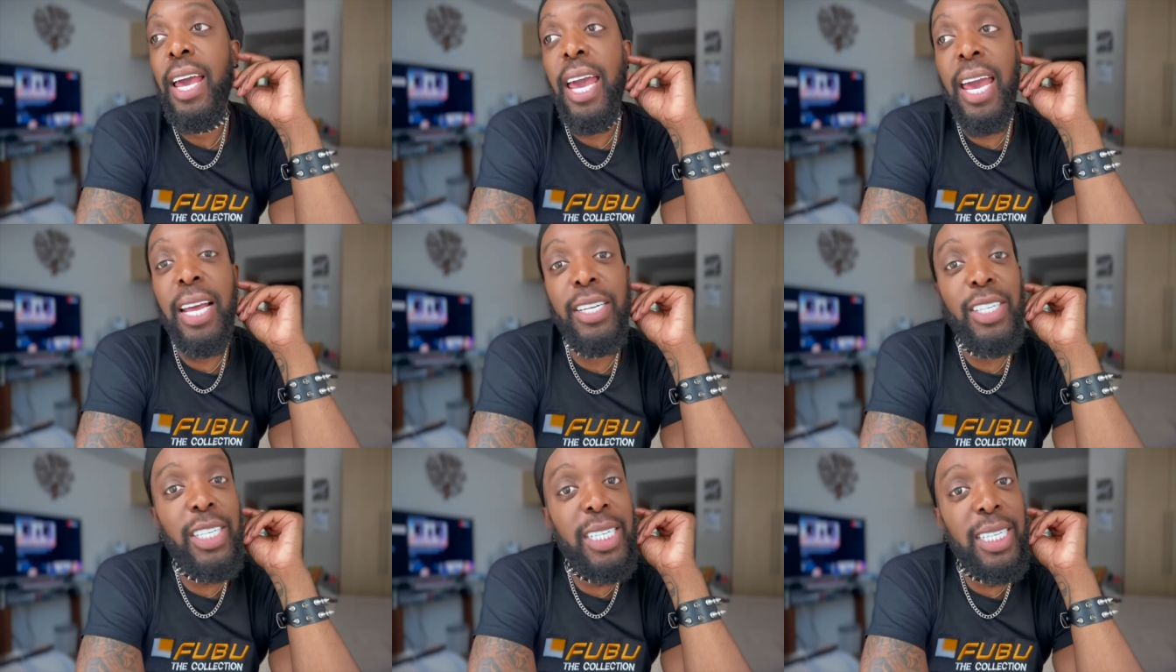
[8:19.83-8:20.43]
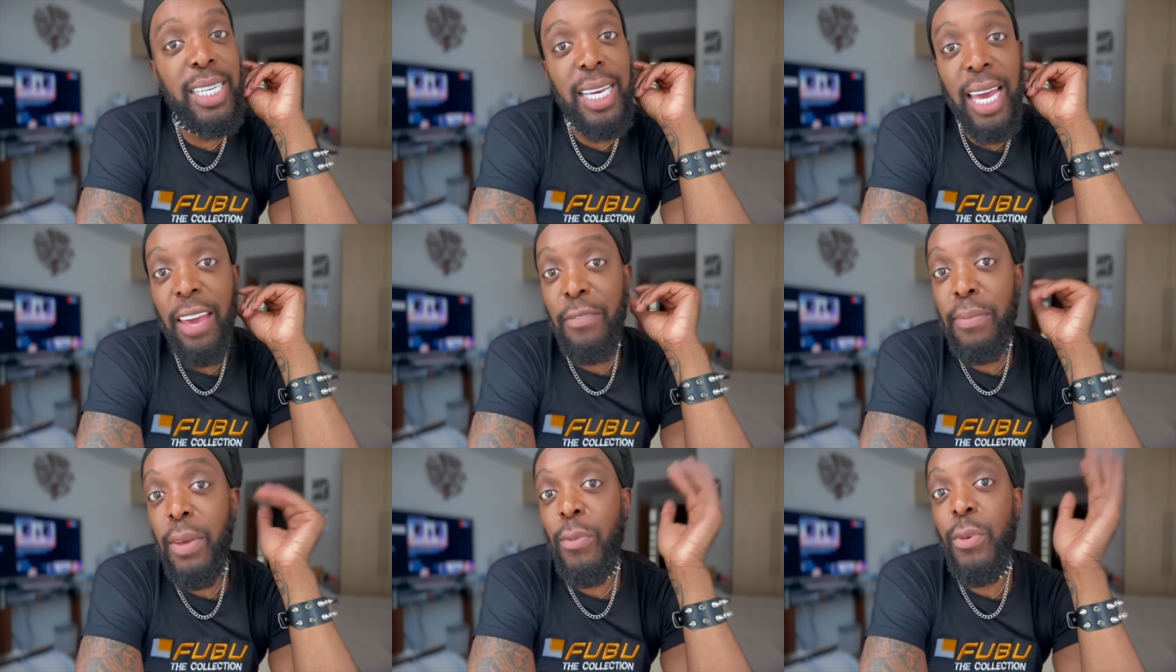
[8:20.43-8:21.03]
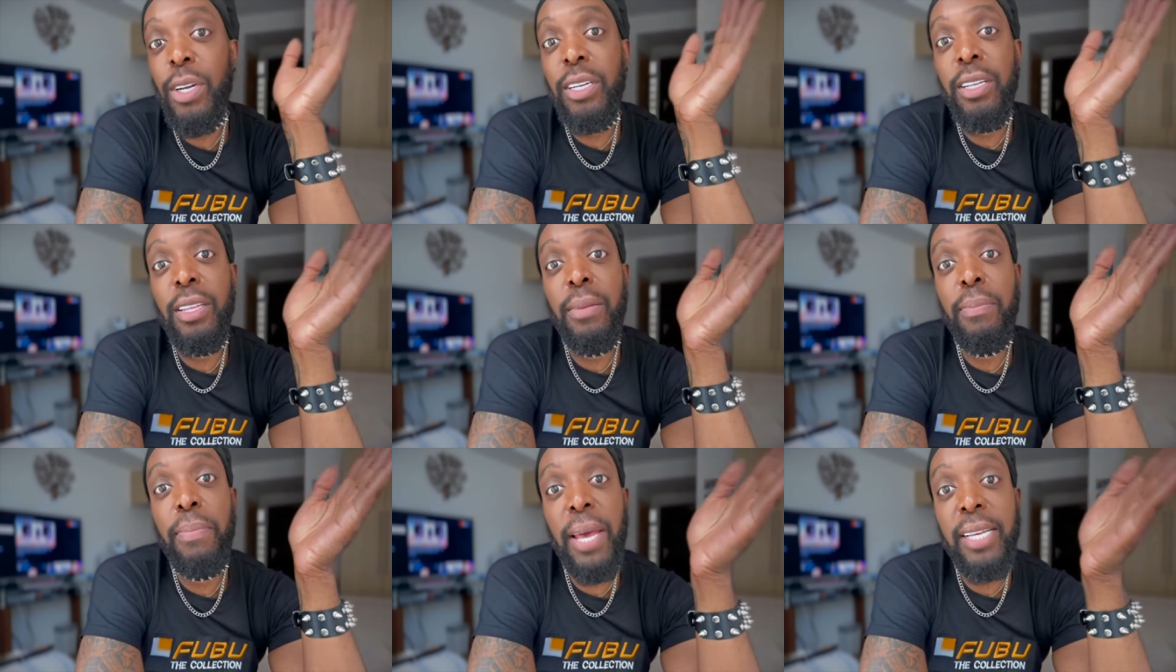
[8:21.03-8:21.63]
And she gave me one of
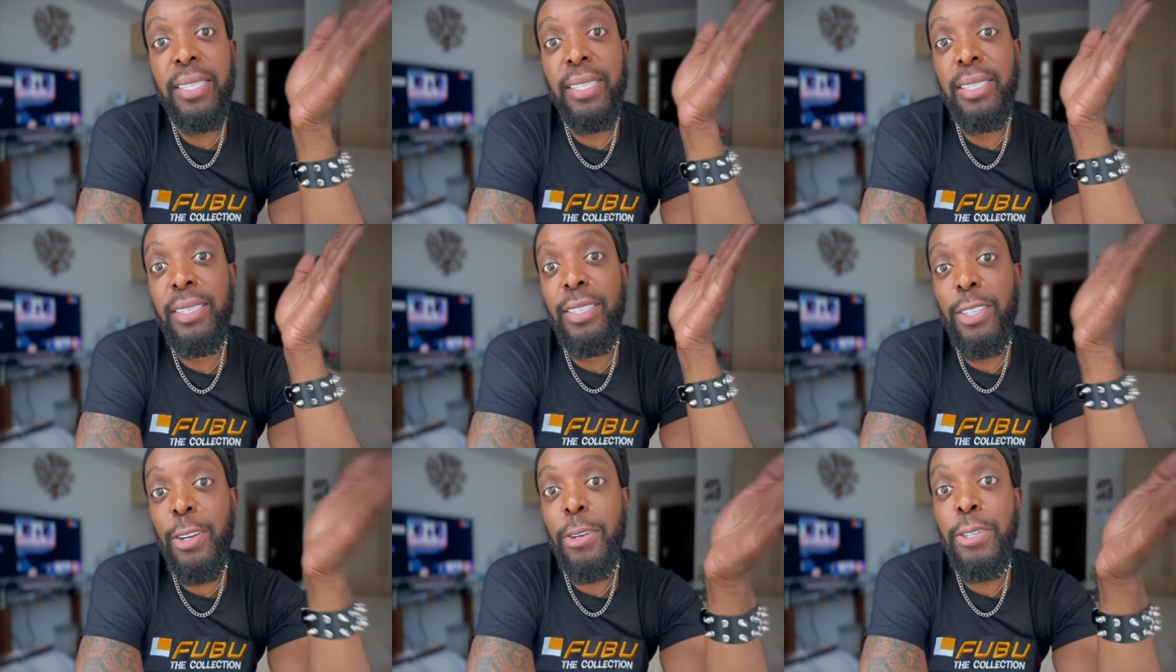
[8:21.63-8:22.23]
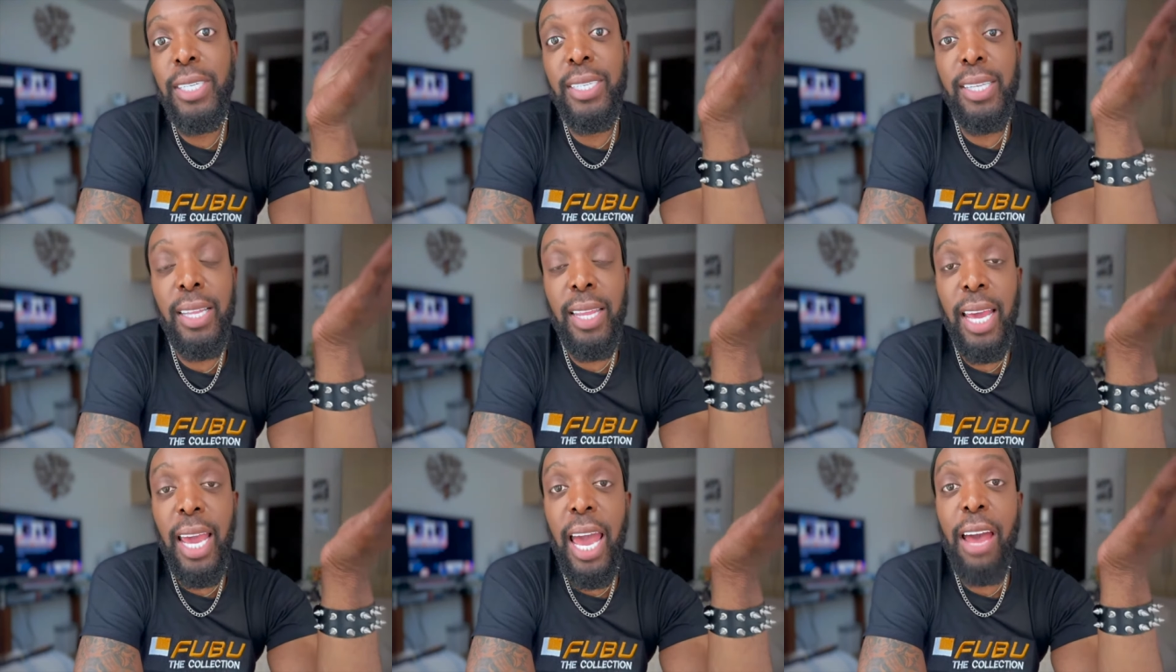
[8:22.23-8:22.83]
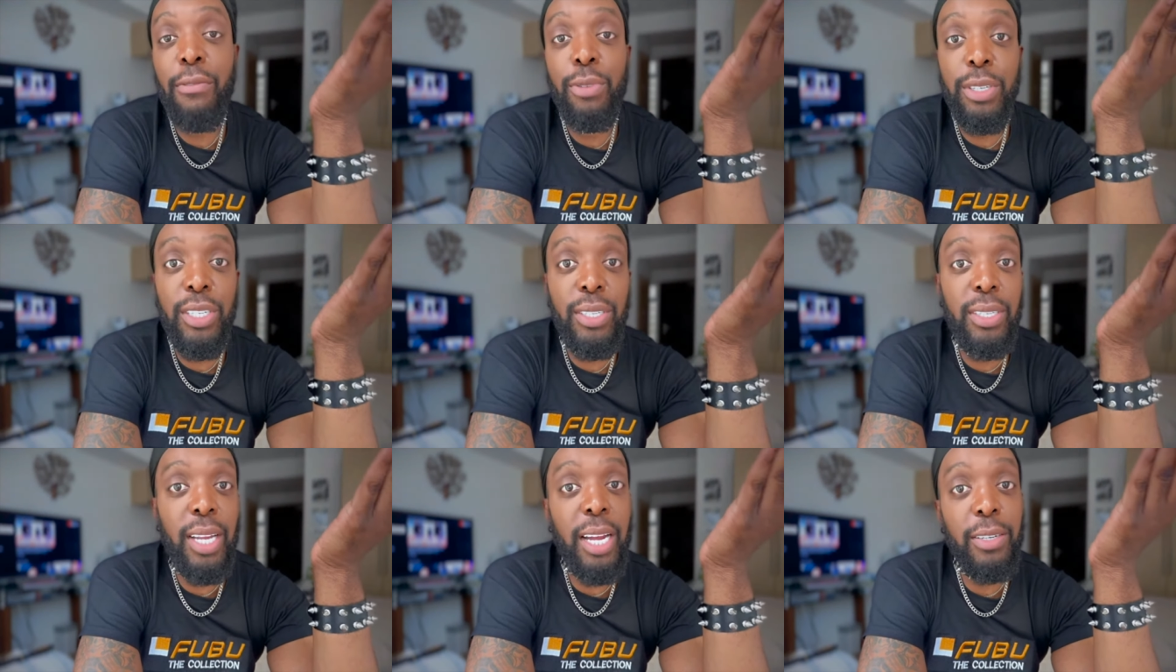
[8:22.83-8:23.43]
the best surgeons that they have, which
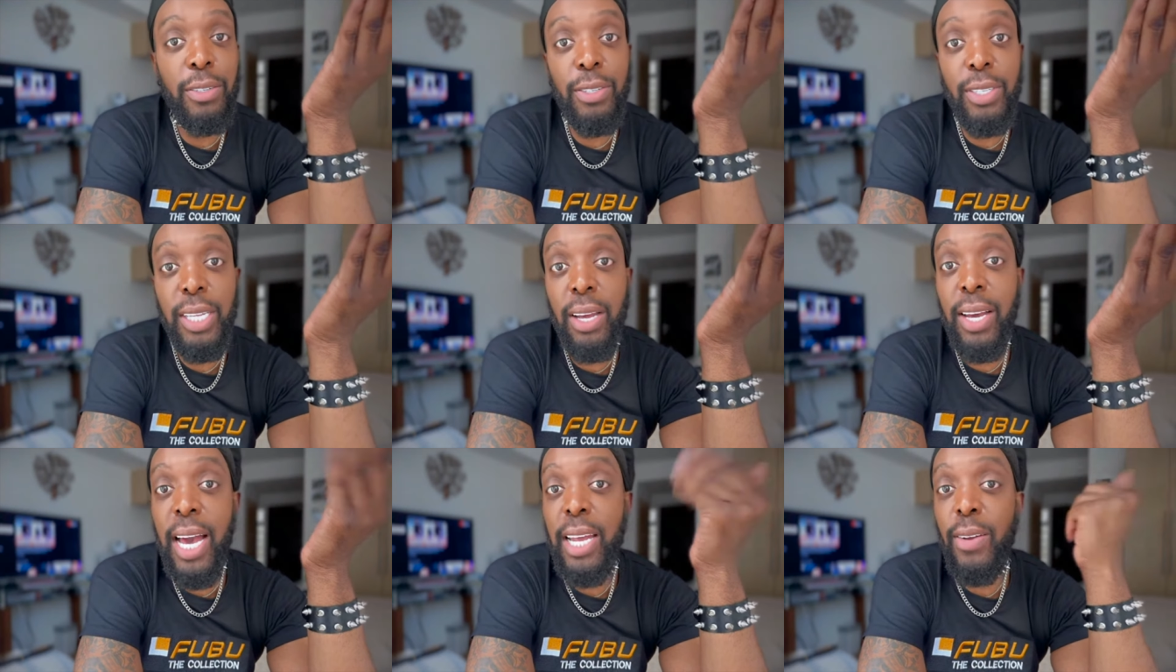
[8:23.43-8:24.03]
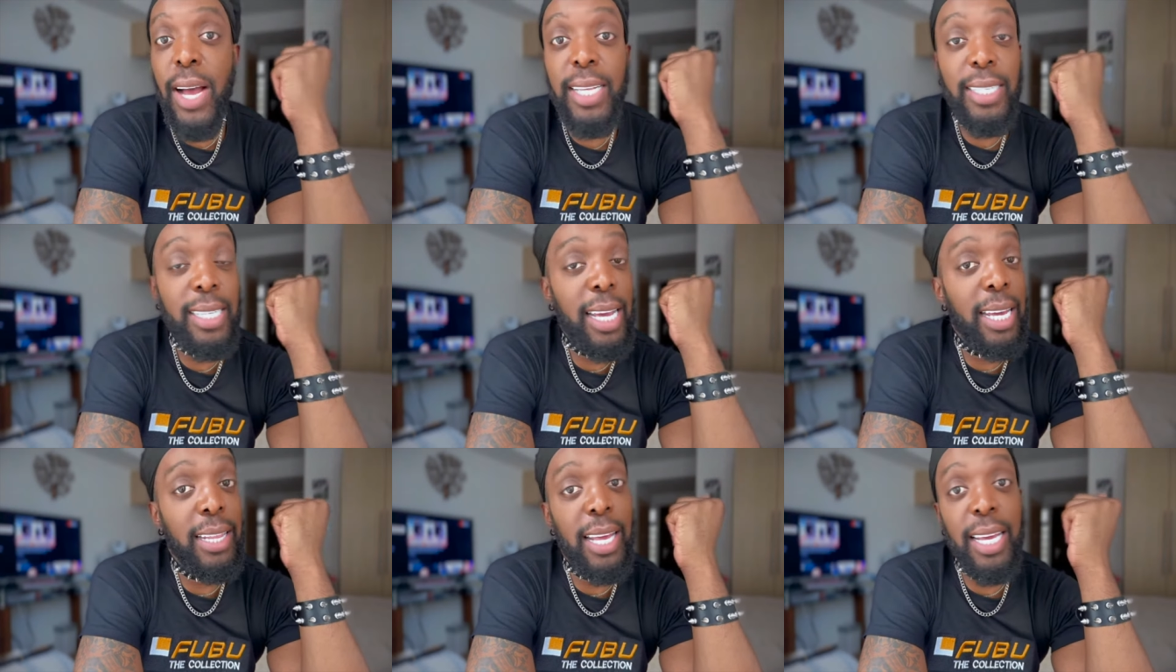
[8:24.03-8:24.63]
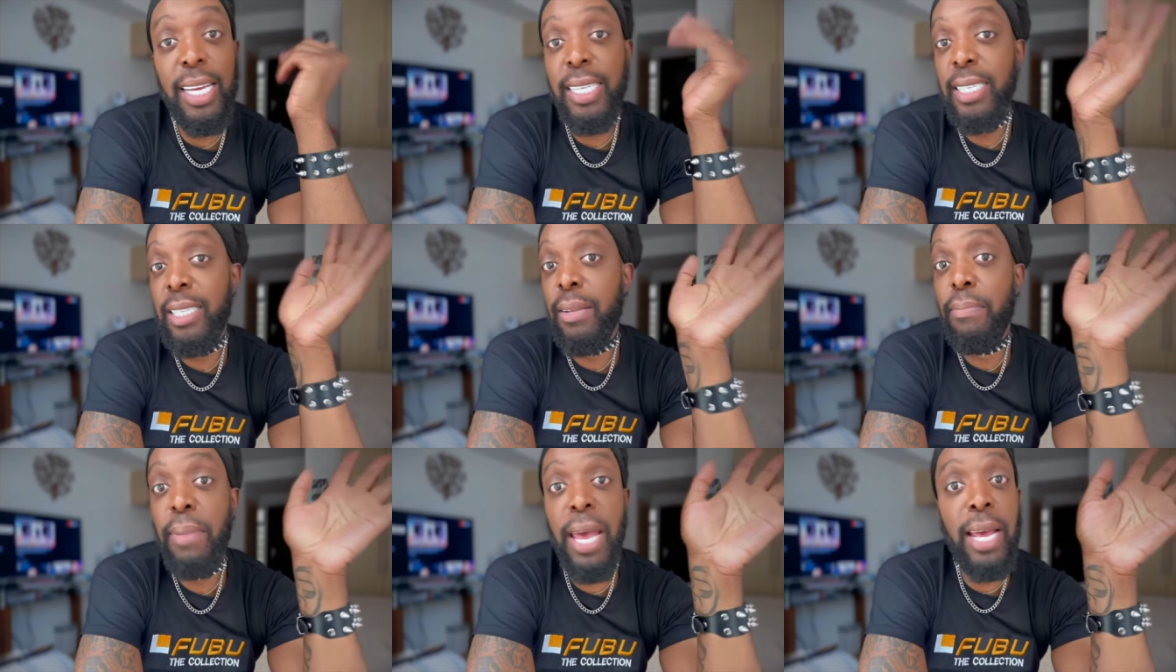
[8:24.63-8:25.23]
is Dr. Salgado. I say that he's
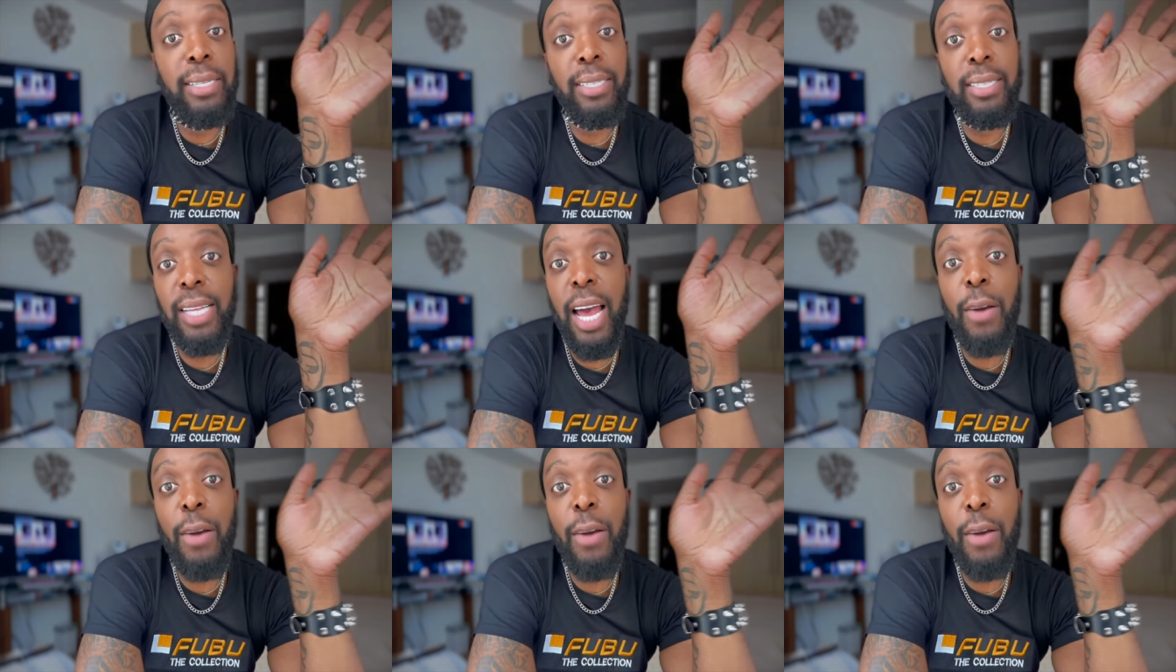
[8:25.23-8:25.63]
the best.